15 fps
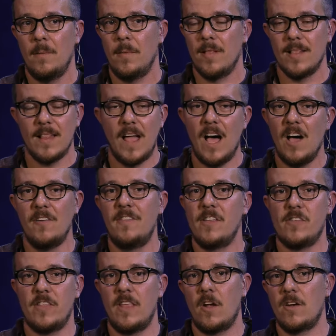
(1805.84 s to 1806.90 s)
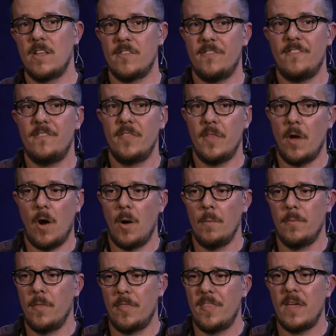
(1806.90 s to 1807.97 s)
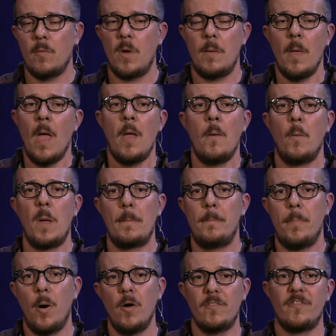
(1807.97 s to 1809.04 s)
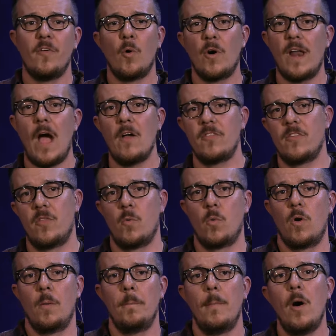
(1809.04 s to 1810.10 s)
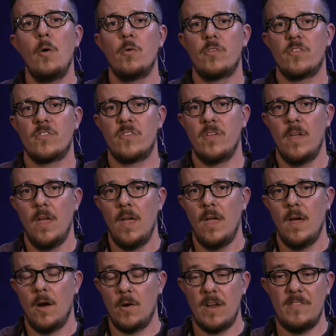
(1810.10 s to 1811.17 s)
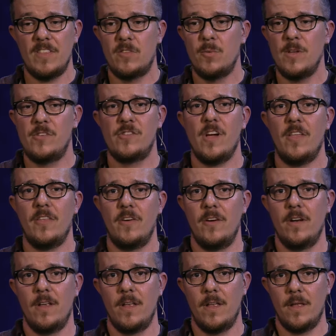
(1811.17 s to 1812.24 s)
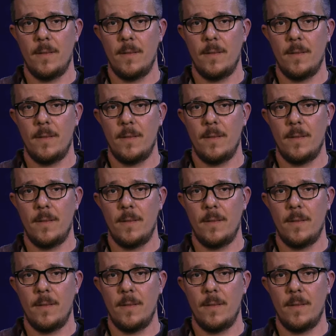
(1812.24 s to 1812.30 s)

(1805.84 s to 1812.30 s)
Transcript: Love isn't our the, the thing we, we put forward out to the world most, or even to each other